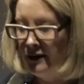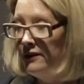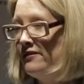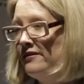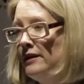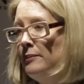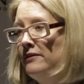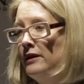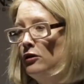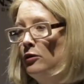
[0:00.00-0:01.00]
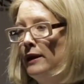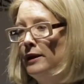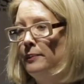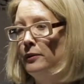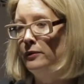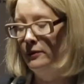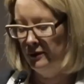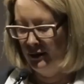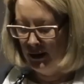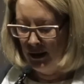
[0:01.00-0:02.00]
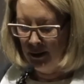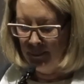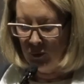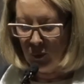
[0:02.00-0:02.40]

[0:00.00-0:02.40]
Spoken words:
This seems incredible, but